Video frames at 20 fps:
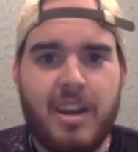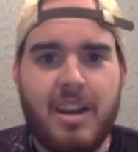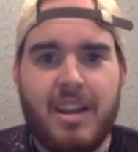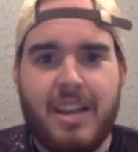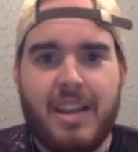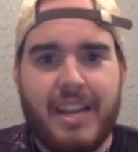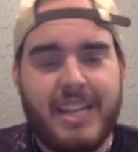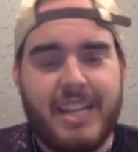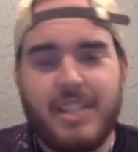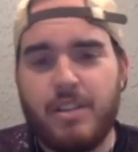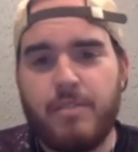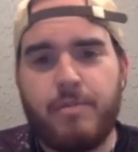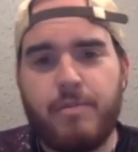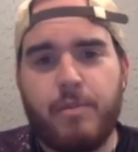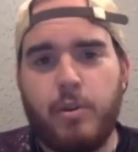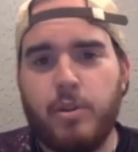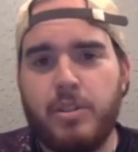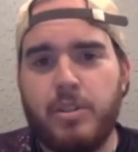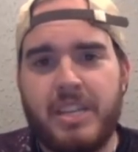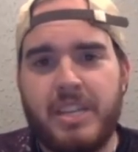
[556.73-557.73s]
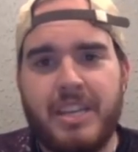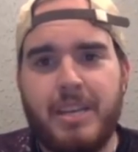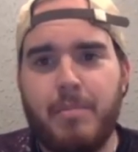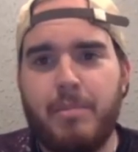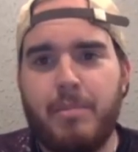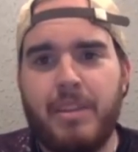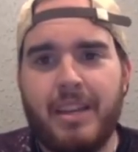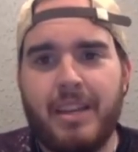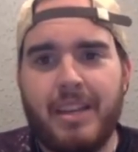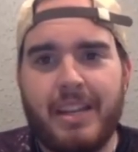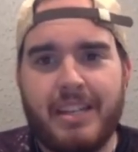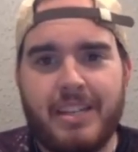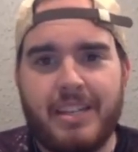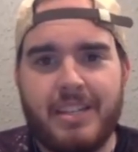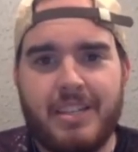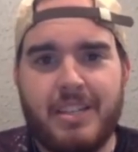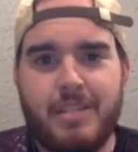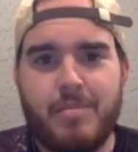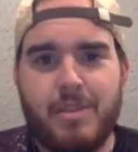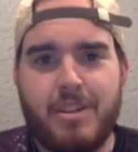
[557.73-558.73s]
Like, it's a full team thing. Like, just
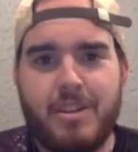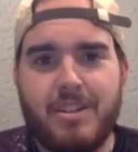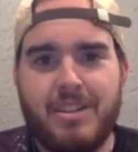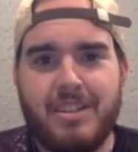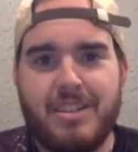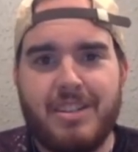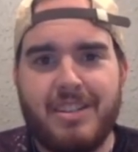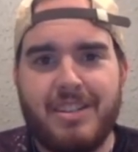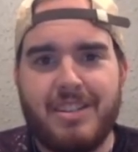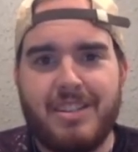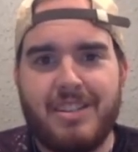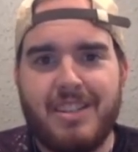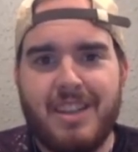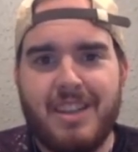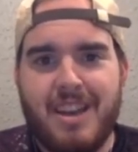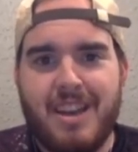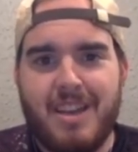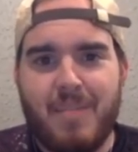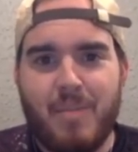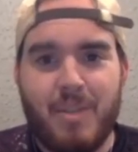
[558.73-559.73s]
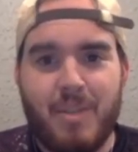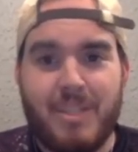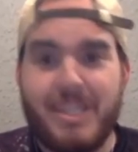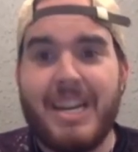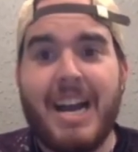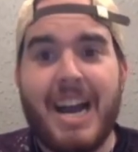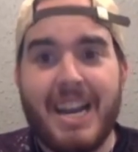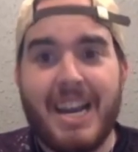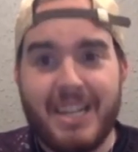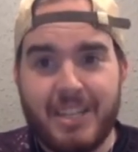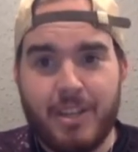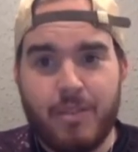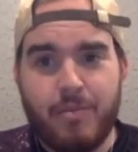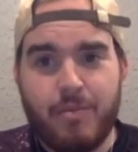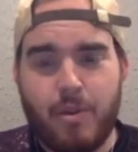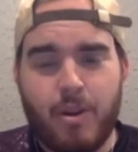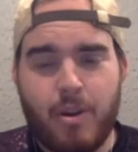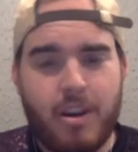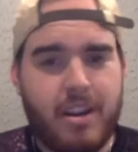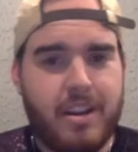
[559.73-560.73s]
as much as it's what did I do
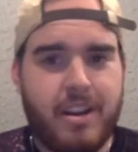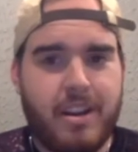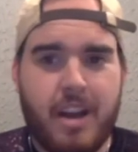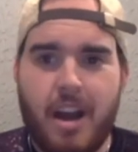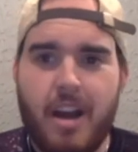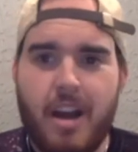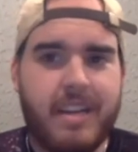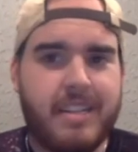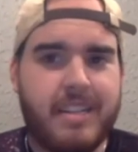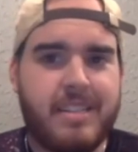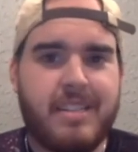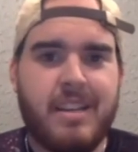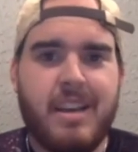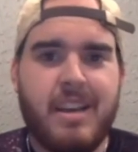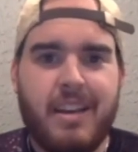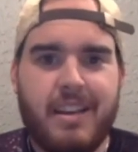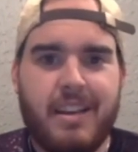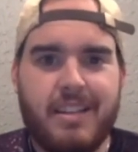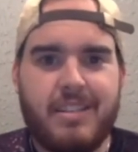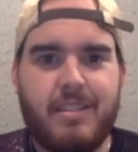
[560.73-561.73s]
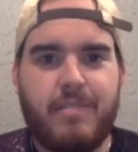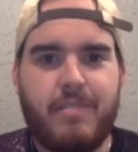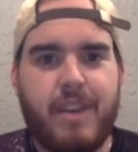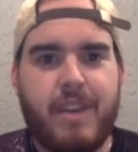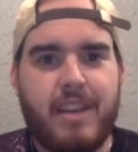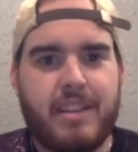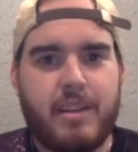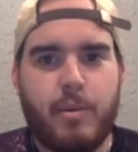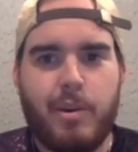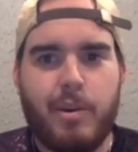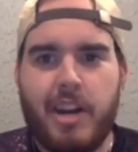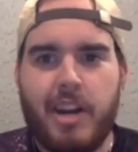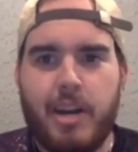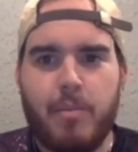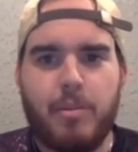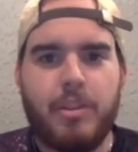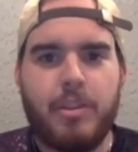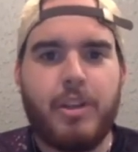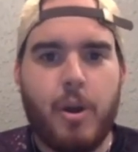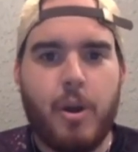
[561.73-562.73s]
for it? No, it's it's the fact that we were
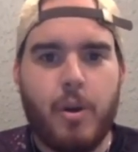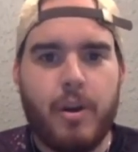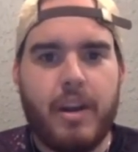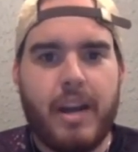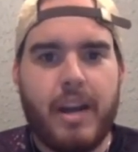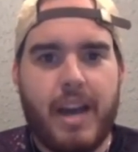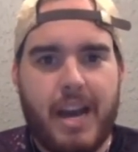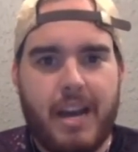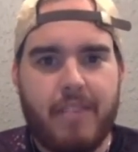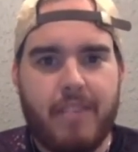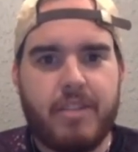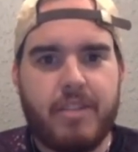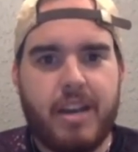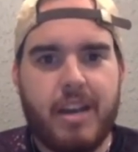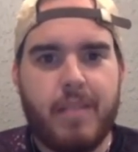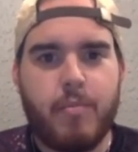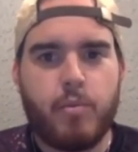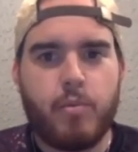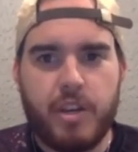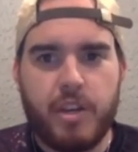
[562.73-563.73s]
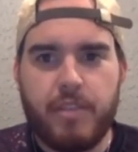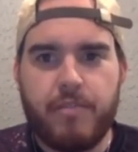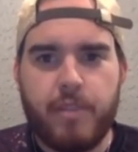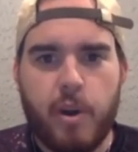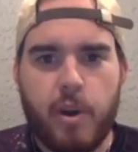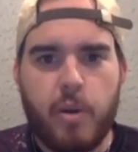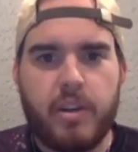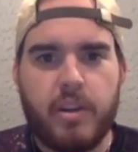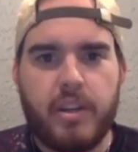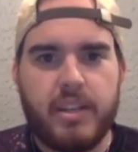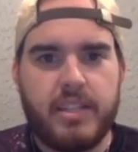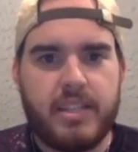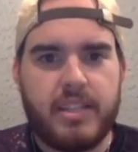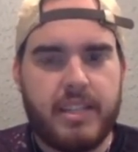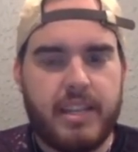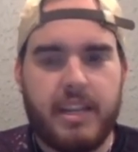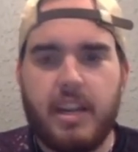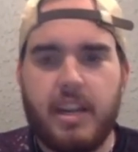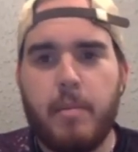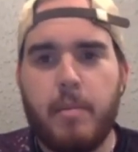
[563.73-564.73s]
able to go in at halftime, refocus, and
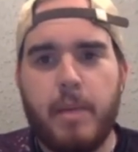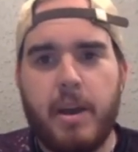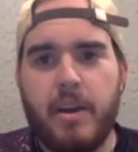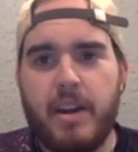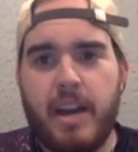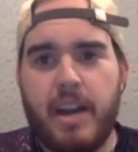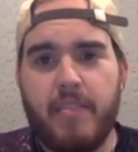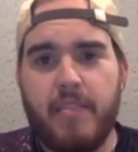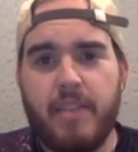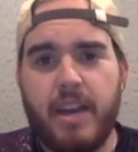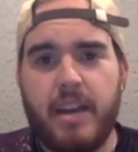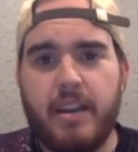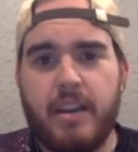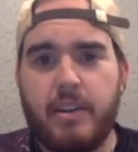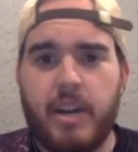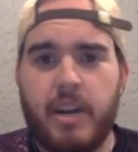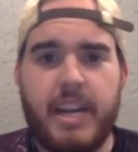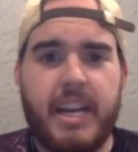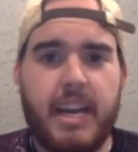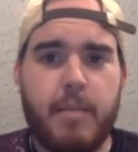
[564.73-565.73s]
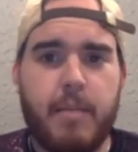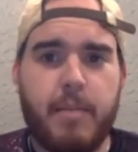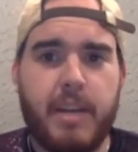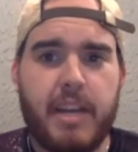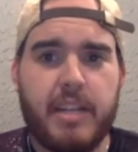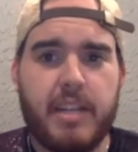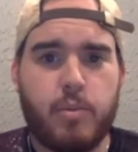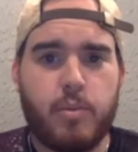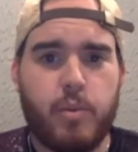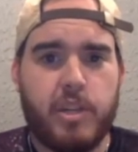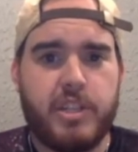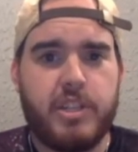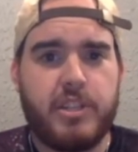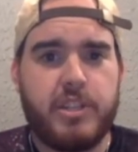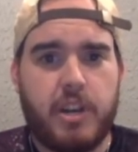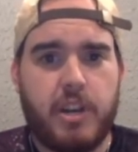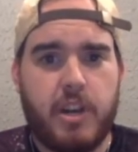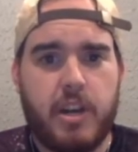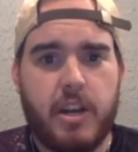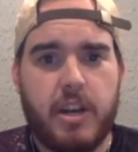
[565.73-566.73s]
then come out and have that great game against
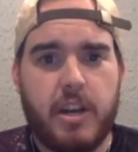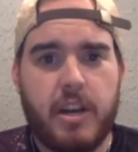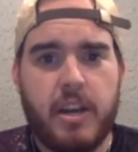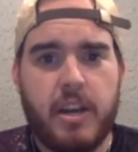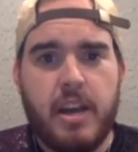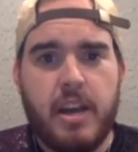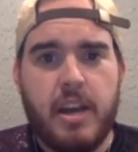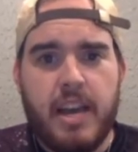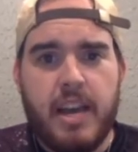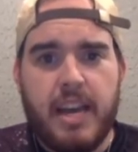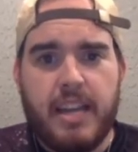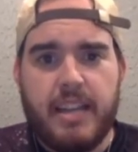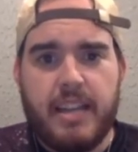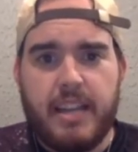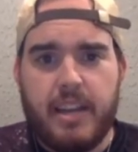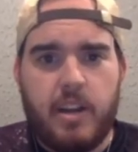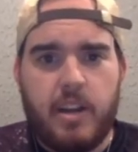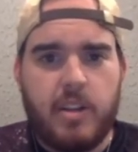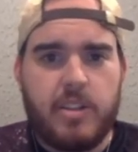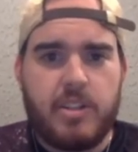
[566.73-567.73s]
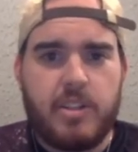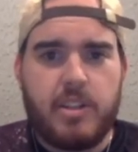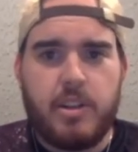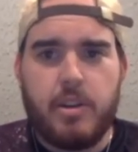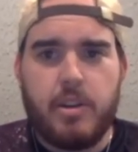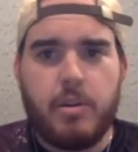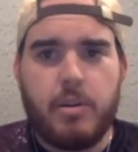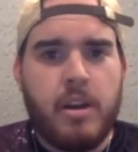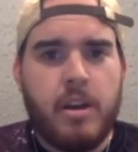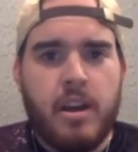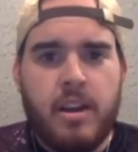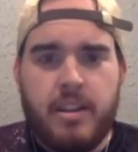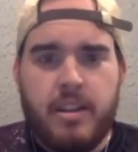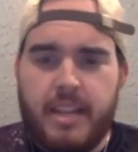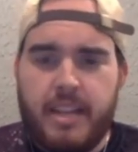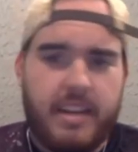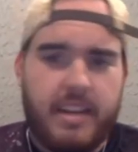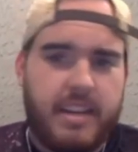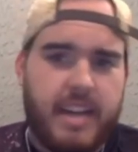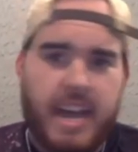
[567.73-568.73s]
Wichita, and then also
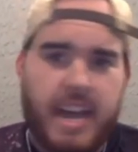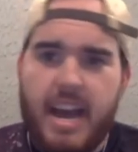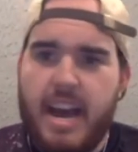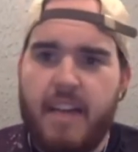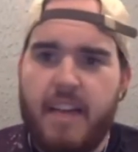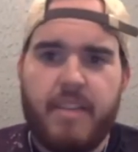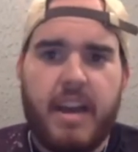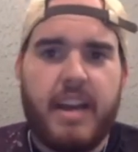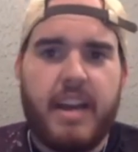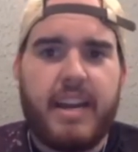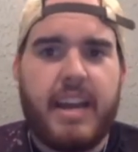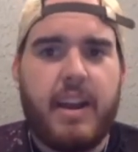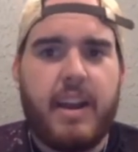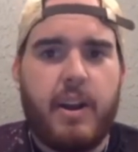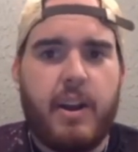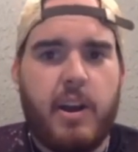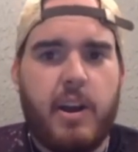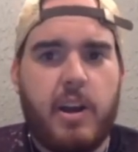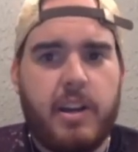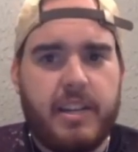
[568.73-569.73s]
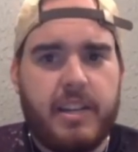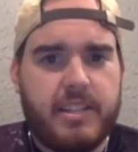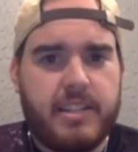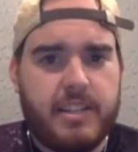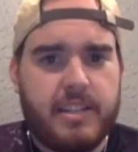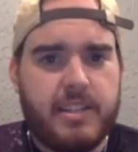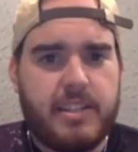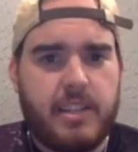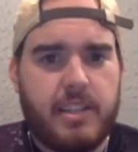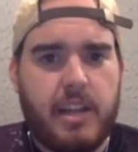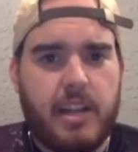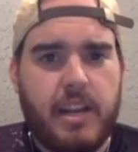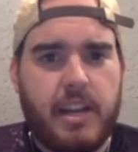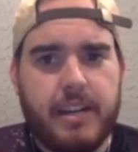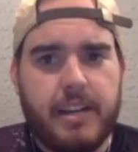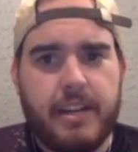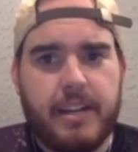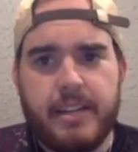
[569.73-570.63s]
then to have that carry on into Salina.